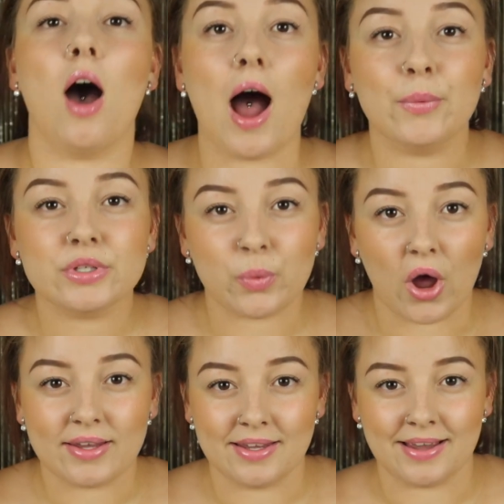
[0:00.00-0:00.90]
I was
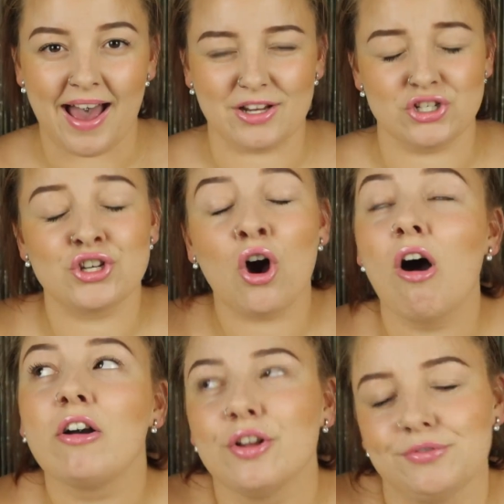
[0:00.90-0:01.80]
working at a
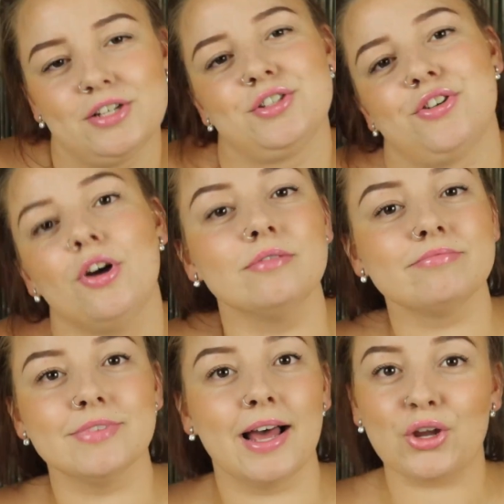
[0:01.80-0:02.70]
chocolate restaurant.
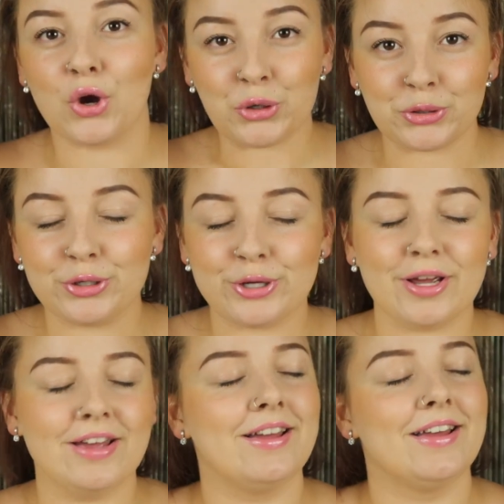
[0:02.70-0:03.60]
Who,